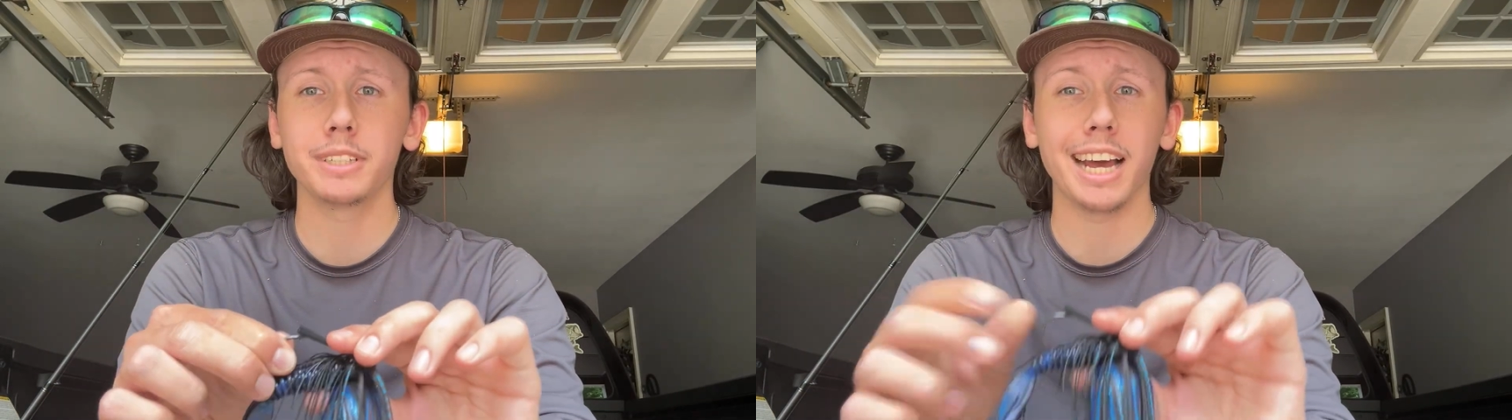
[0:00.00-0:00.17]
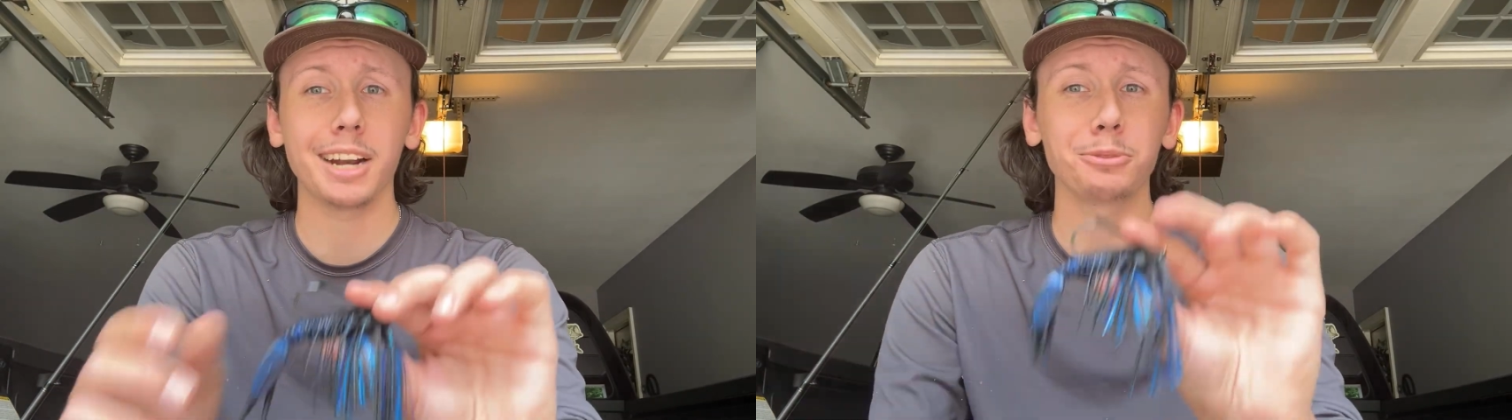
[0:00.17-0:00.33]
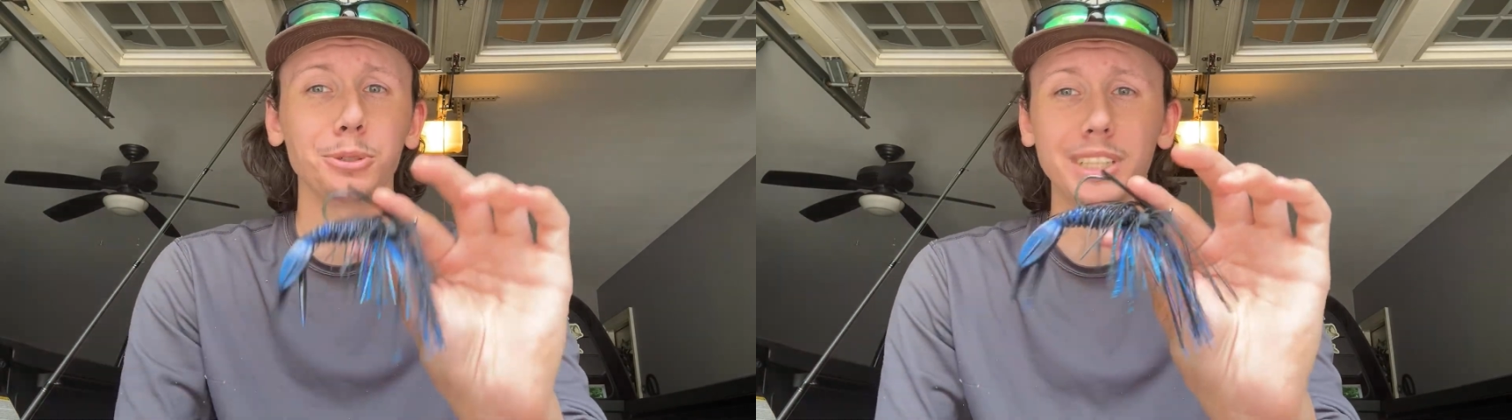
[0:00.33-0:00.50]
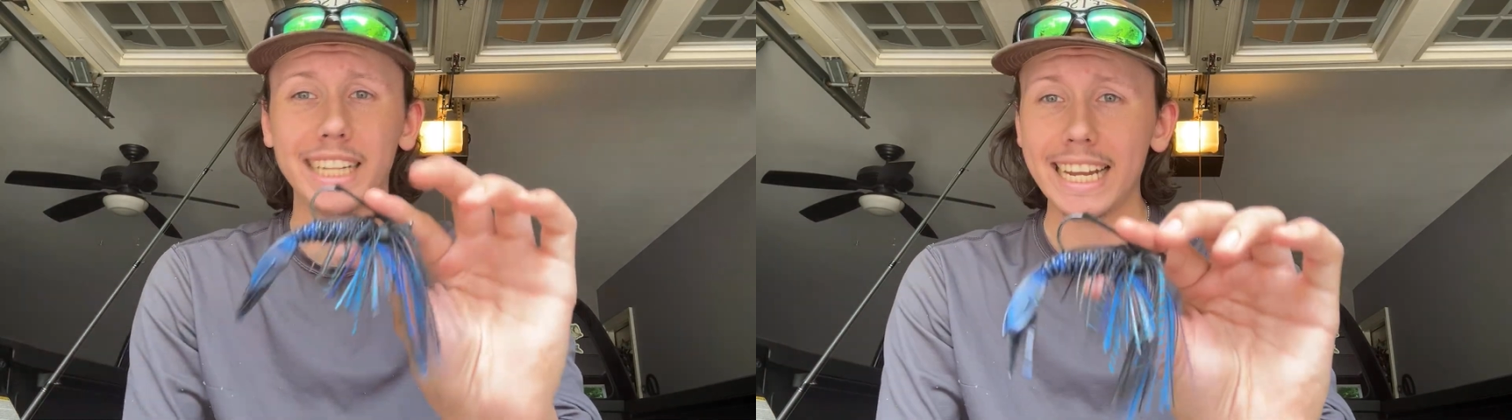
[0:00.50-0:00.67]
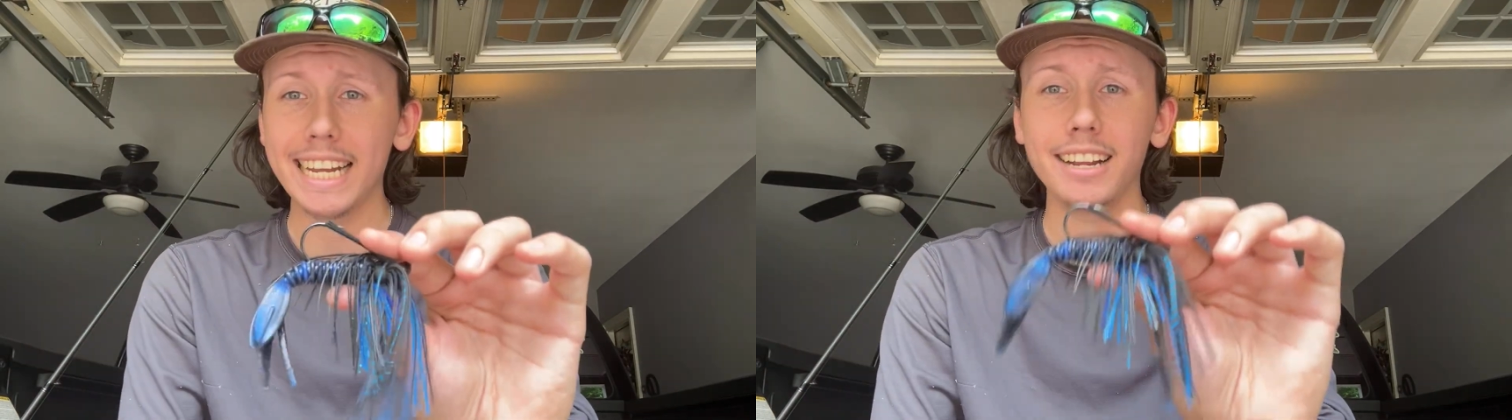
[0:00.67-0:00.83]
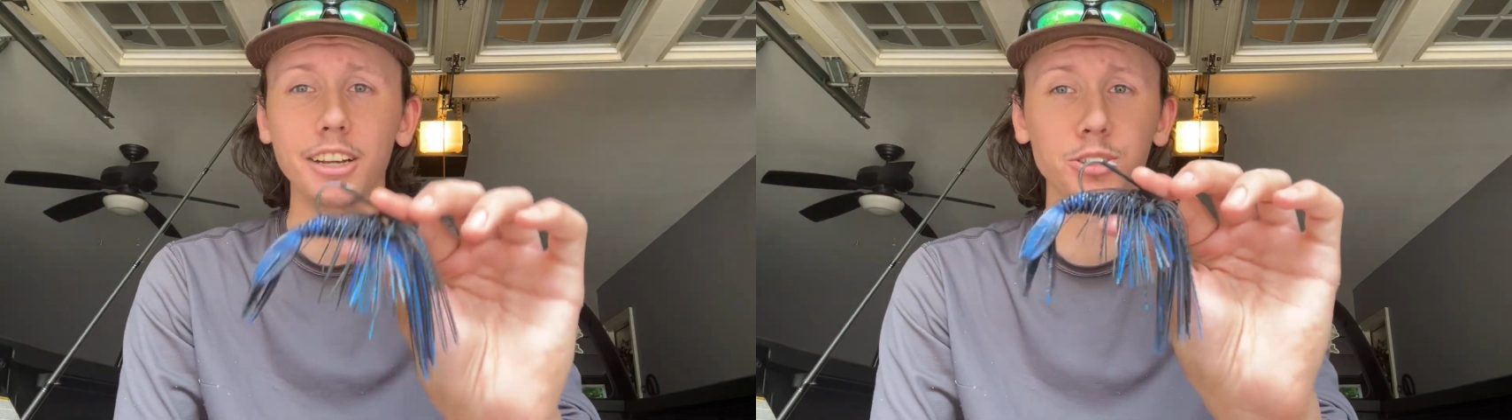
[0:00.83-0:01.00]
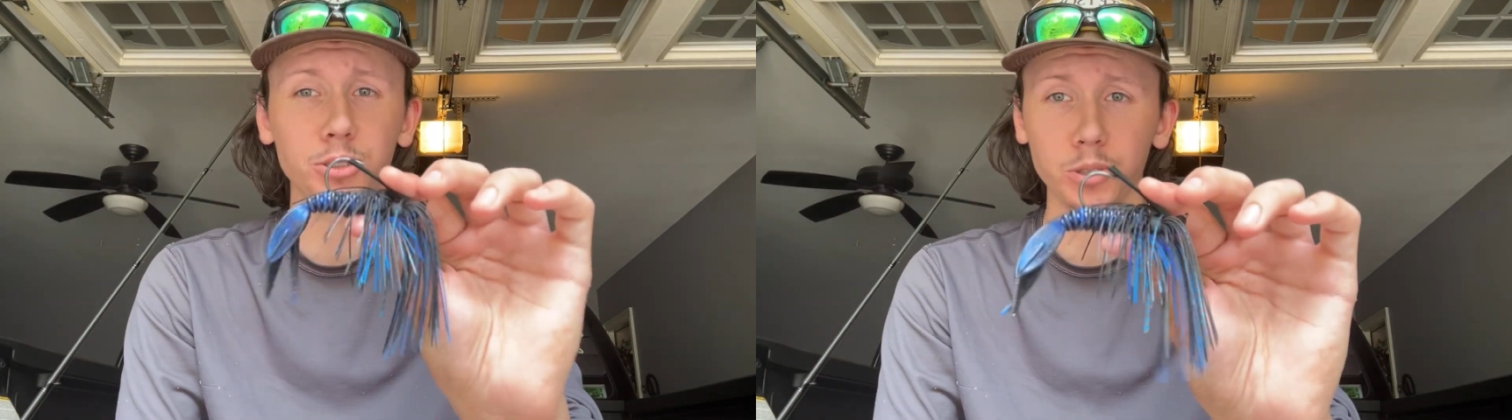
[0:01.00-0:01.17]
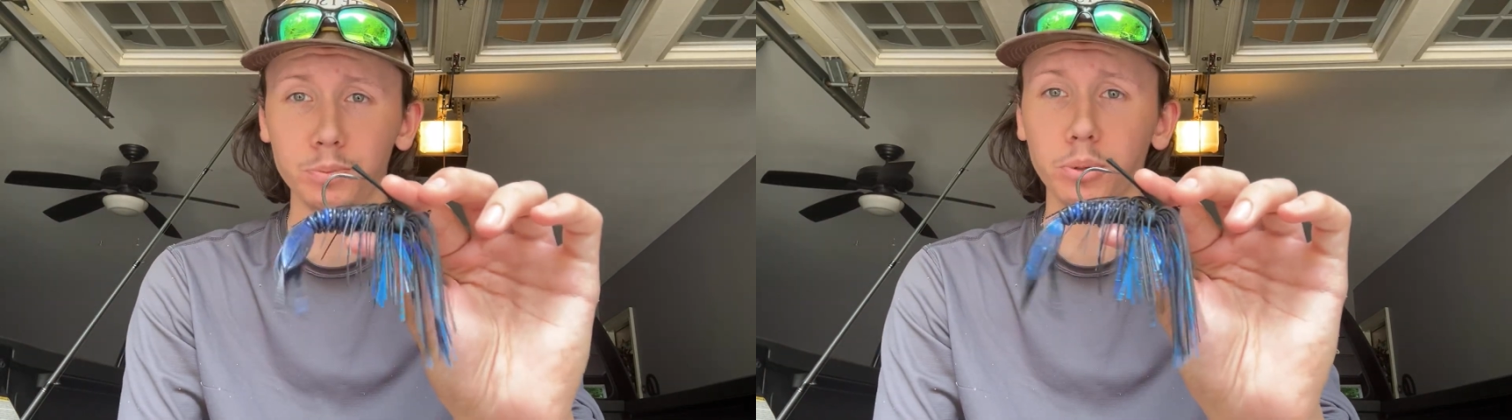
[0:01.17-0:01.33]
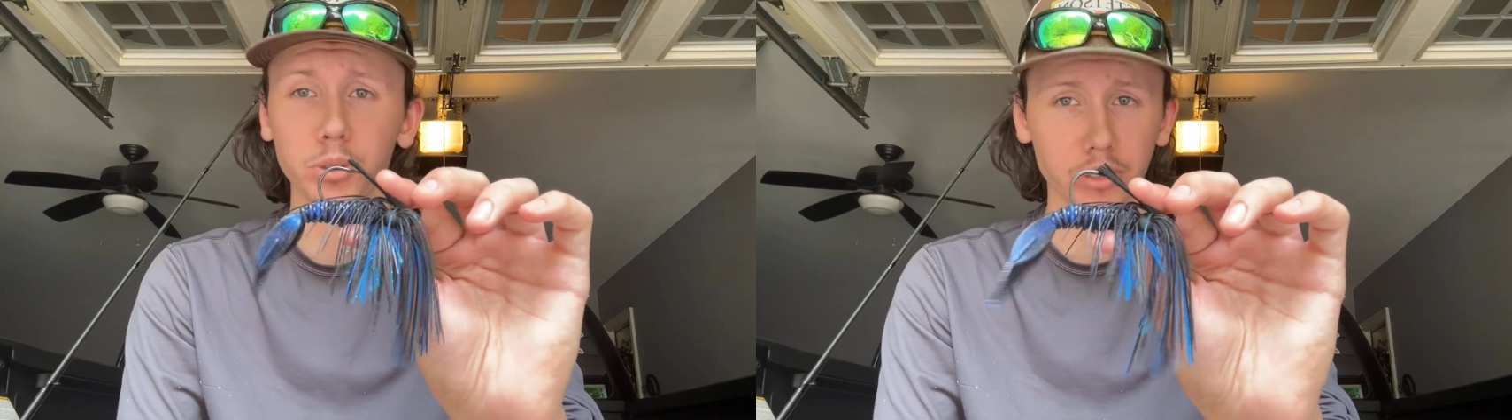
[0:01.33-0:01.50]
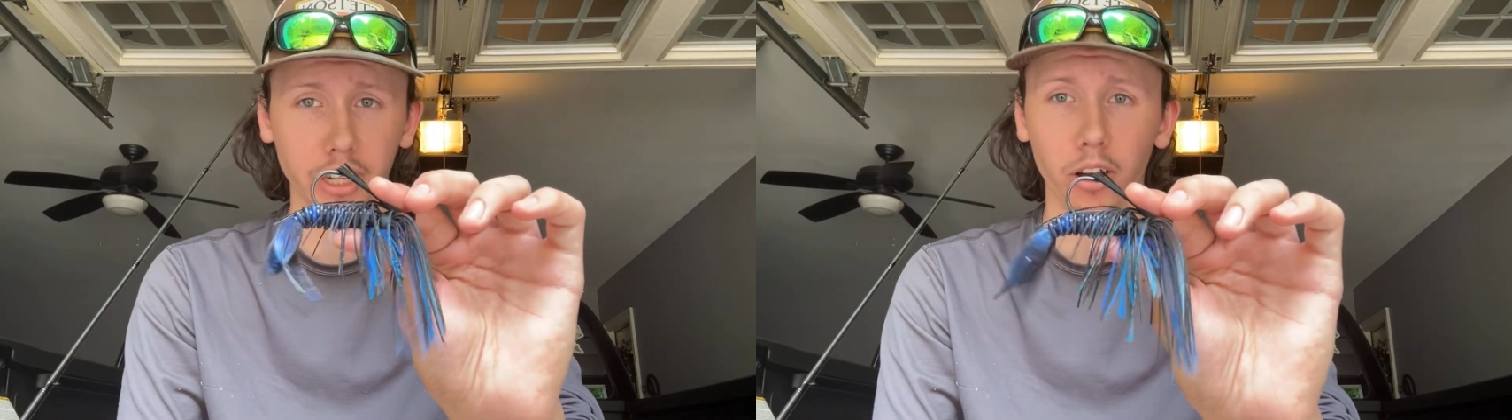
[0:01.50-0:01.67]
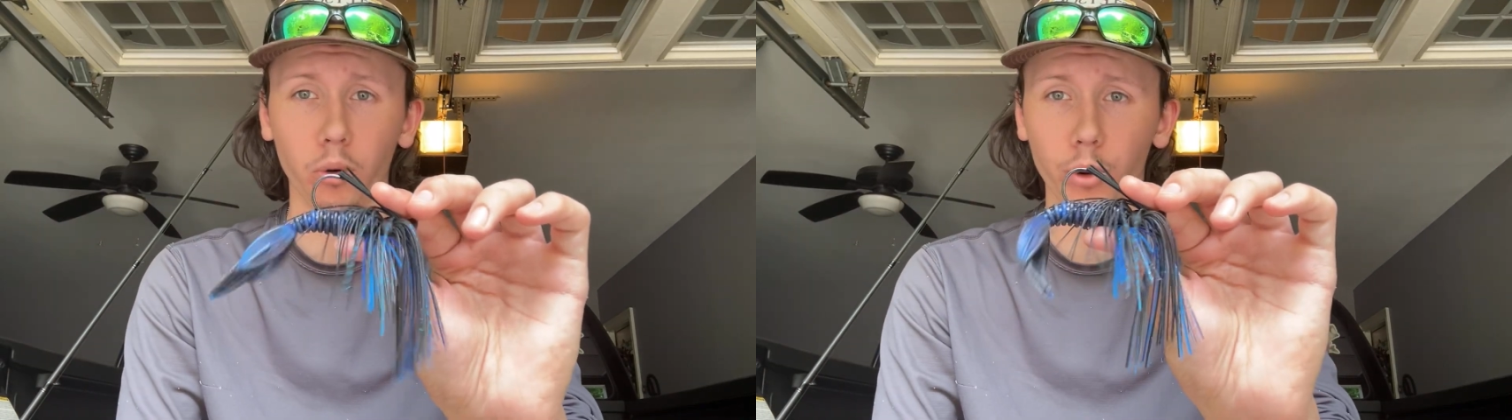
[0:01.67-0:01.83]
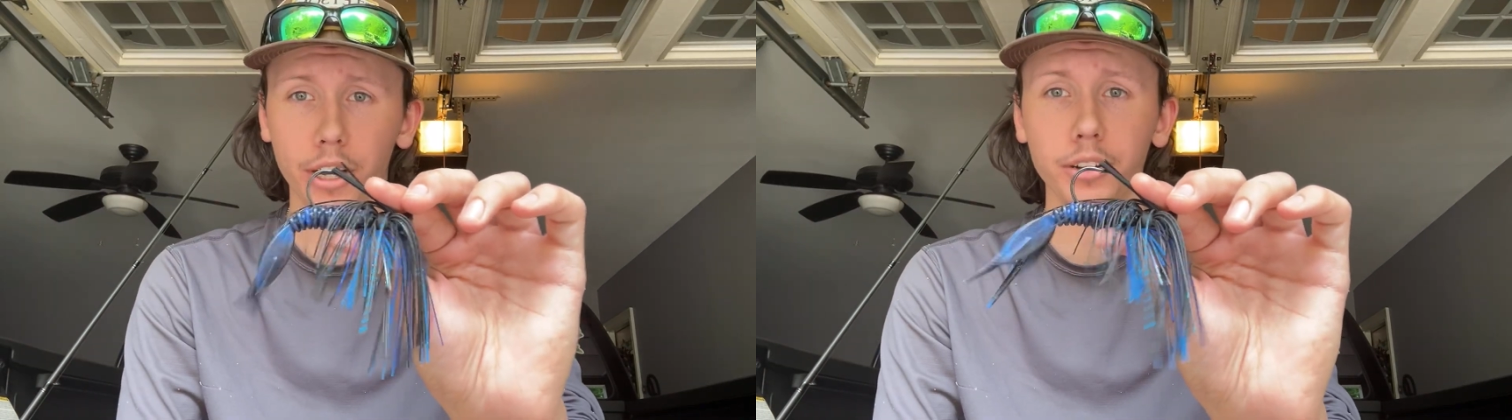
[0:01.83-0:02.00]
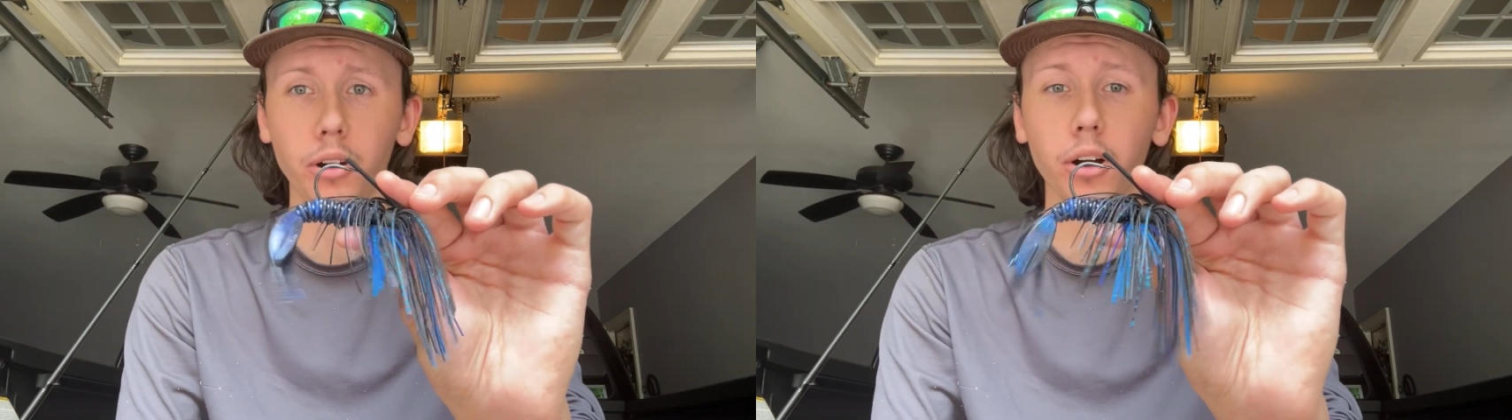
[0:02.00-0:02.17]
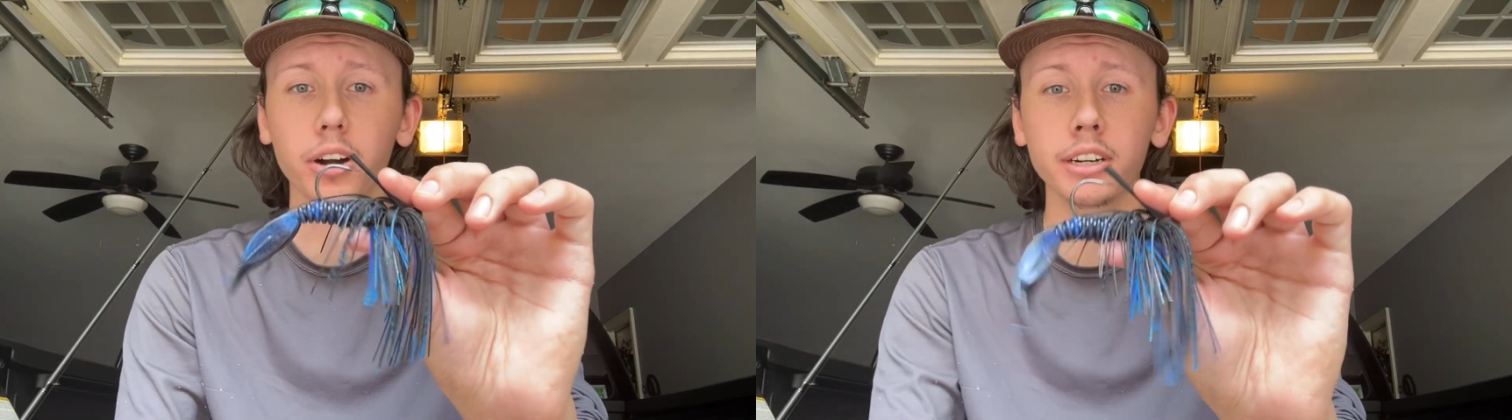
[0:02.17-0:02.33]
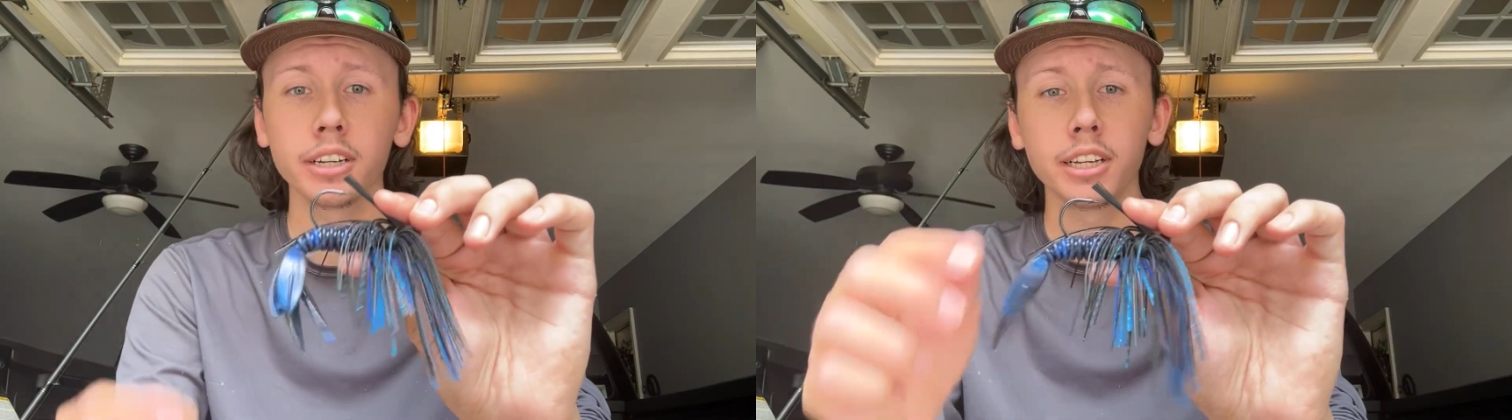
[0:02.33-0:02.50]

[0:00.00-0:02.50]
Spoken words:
I don't need a super stout weed guard.